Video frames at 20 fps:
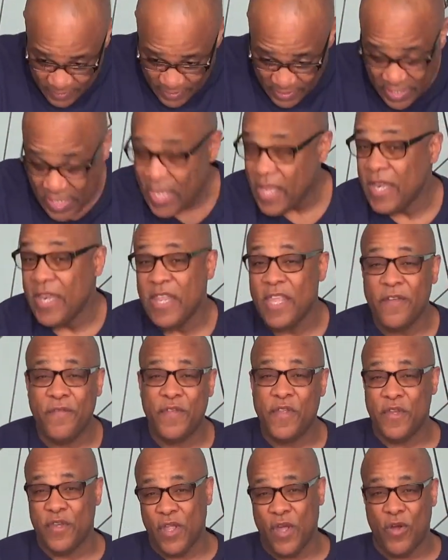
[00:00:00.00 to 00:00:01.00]
And if
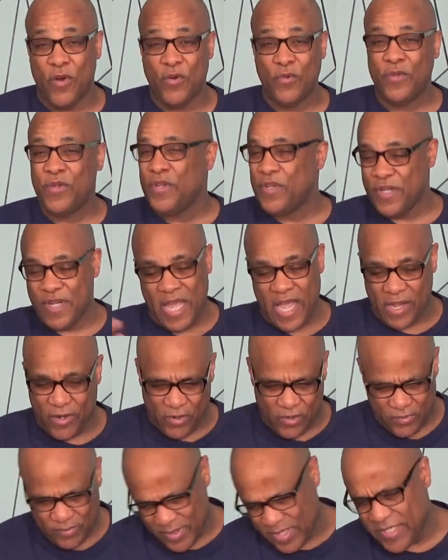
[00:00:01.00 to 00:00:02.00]
you don't, you're not
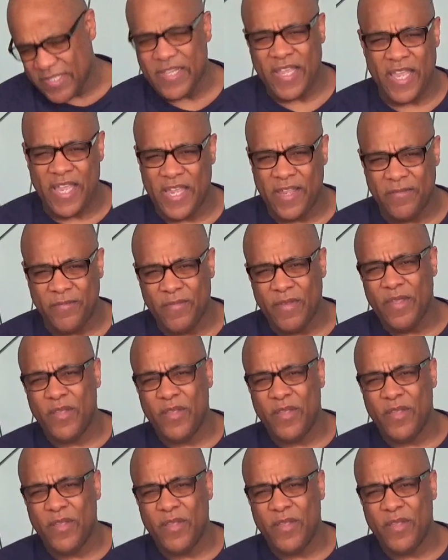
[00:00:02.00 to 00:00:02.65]
going to be saved.